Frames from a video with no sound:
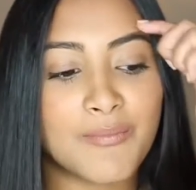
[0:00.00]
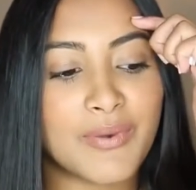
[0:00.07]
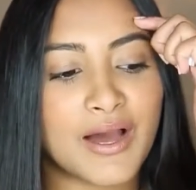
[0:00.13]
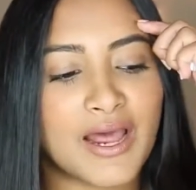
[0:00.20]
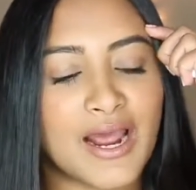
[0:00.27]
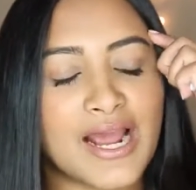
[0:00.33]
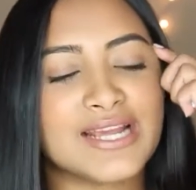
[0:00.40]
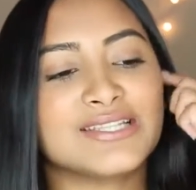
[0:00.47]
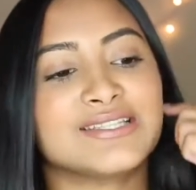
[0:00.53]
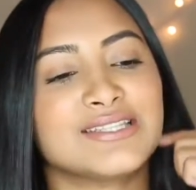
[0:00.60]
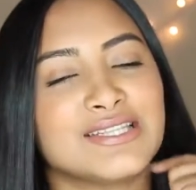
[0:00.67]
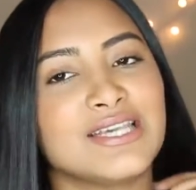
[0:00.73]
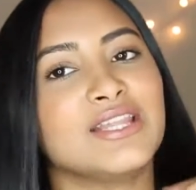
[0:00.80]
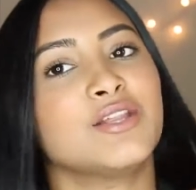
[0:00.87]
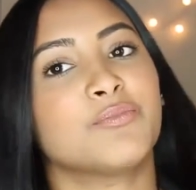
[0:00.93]
But I
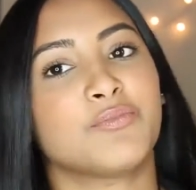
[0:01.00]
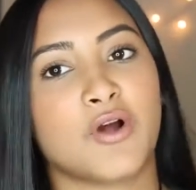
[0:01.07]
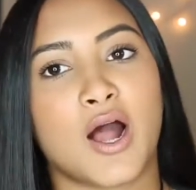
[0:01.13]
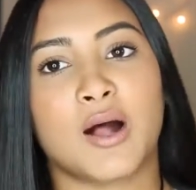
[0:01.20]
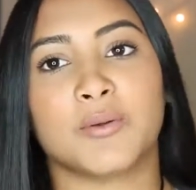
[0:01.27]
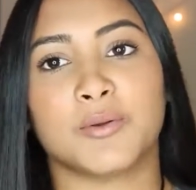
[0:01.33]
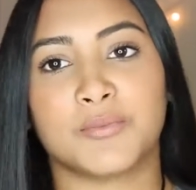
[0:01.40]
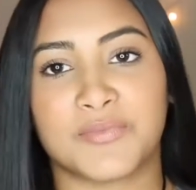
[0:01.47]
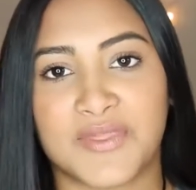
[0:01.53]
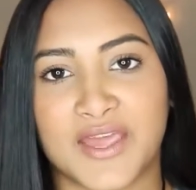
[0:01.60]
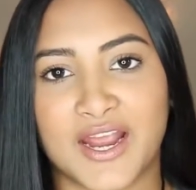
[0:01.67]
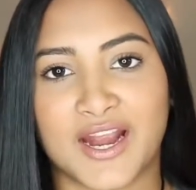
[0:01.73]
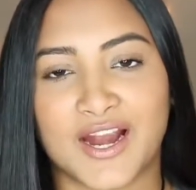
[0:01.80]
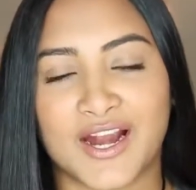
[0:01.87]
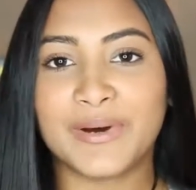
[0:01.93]
see the problem
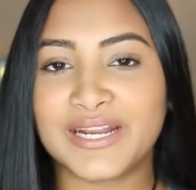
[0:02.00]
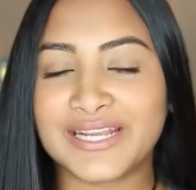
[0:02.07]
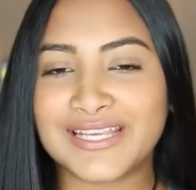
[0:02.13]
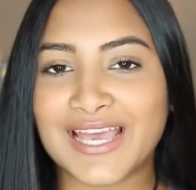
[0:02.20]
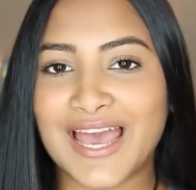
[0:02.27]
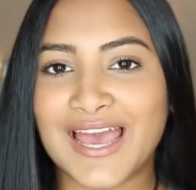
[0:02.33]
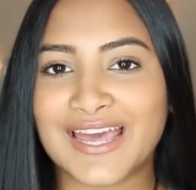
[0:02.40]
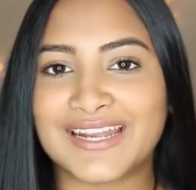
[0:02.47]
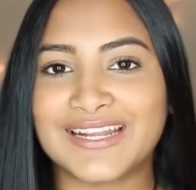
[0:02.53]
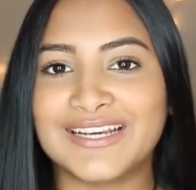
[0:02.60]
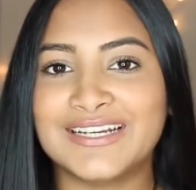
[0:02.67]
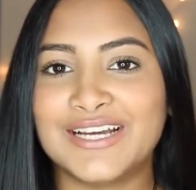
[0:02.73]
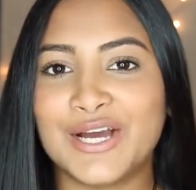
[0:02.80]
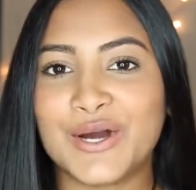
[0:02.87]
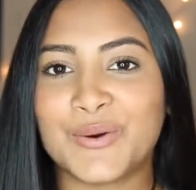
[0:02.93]
there. But again,
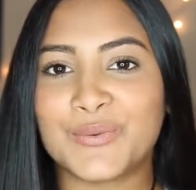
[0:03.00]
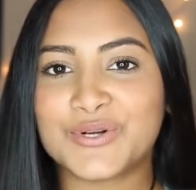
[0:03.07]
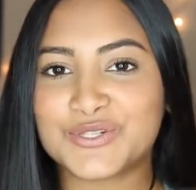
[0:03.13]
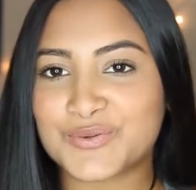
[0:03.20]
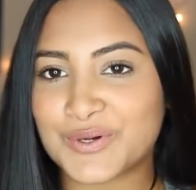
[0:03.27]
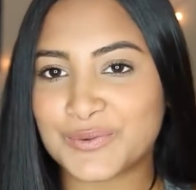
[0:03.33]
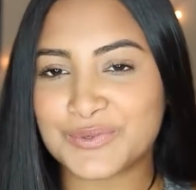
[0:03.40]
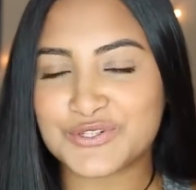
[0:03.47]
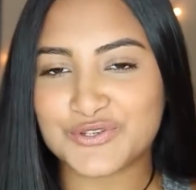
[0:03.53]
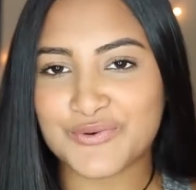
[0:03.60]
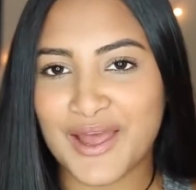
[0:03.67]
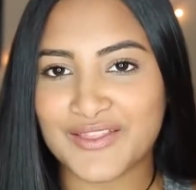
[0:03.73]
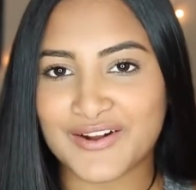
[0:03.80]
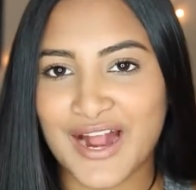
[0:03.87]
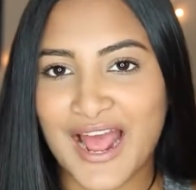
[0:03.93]
which one would you
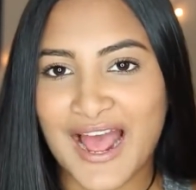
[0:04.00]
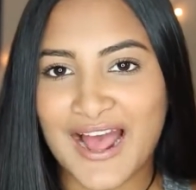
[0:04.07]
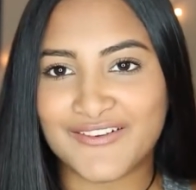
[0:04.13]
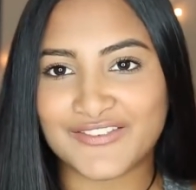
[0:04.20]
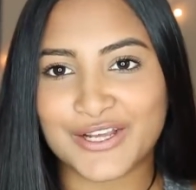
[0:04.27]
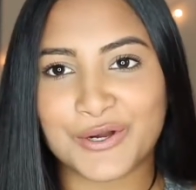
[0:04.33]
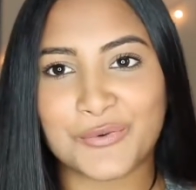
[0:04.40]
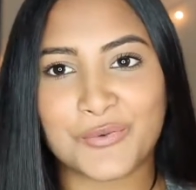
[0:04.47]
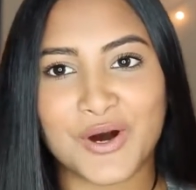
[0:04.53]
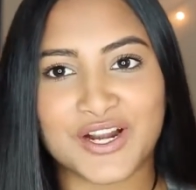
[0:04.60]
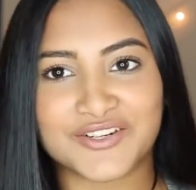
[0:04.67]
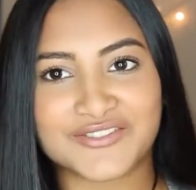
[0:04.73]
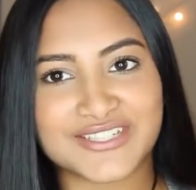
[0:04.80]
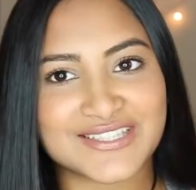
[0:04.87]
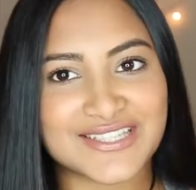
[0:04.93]
rather have? Like a
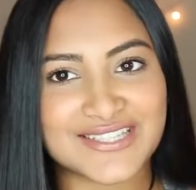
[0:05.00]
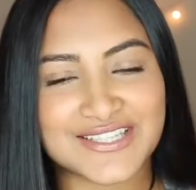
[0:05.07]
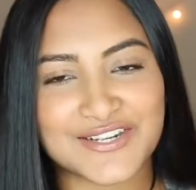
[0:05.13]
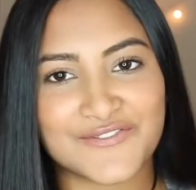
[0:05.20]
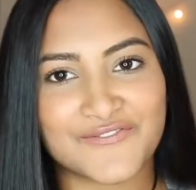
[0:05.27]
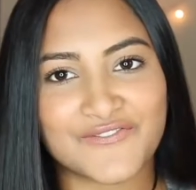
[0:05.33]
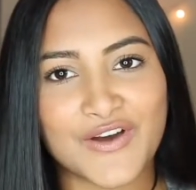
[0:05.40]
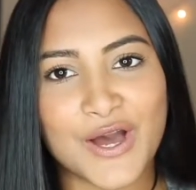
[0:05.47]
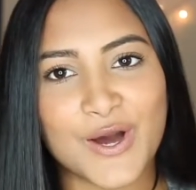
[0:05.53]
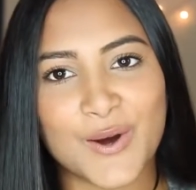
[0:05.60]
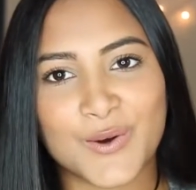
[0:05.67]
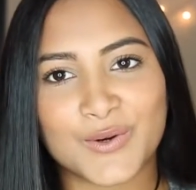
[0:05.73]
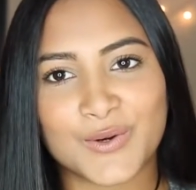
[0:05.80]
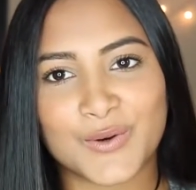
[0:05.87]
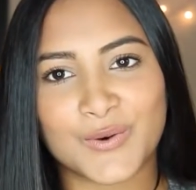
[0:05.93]
water resistant
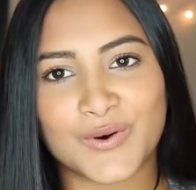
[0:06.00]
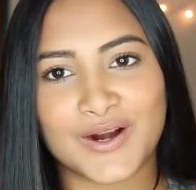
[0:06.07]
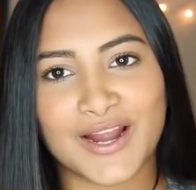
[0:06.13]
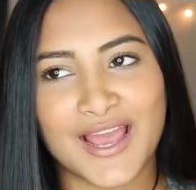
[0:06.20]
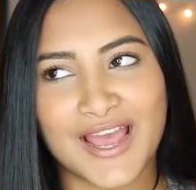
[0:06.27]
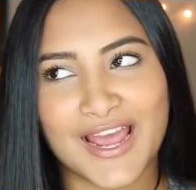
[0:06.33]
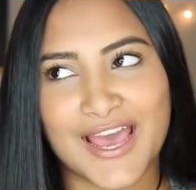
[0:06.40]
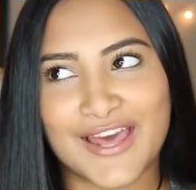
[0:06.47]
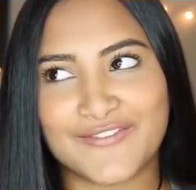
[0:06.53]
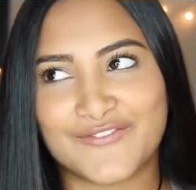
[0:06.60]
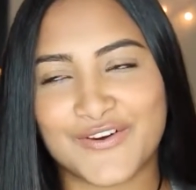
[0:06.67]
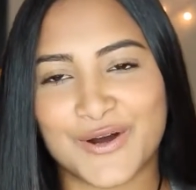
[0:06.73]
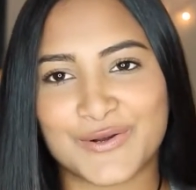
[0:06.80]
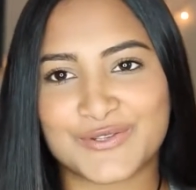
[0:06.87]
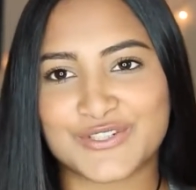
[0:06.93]
phone or a
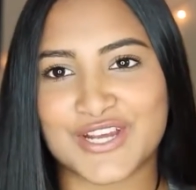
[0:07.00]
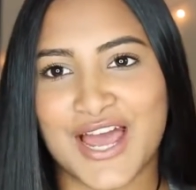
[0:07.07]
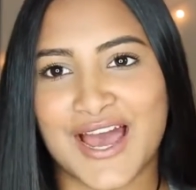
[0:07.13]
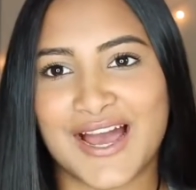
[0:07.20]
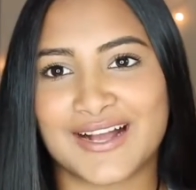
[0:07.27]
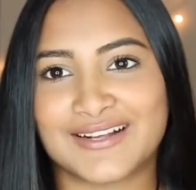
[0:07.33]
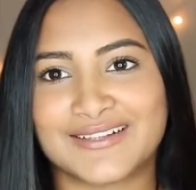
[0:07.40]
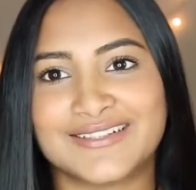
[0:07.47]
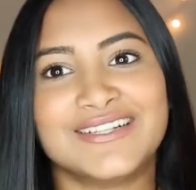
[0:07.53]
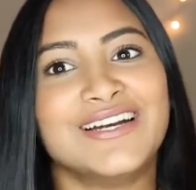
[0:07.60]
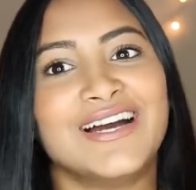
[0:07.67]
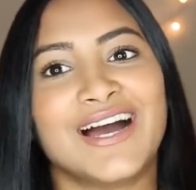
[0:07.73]
headphone jack?